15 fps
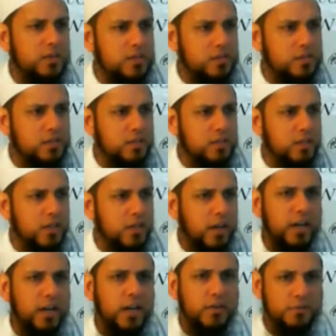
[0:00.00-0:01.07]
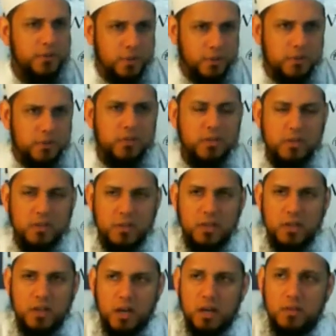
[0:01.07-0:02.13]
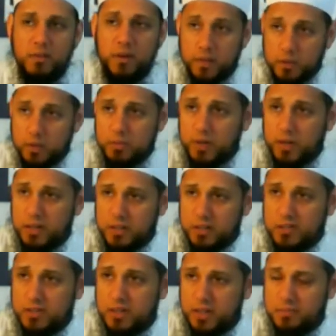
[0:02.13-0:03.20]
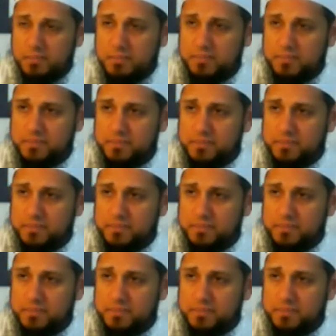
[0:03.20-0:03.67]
he was a nephew of Ayyub alayhi salam.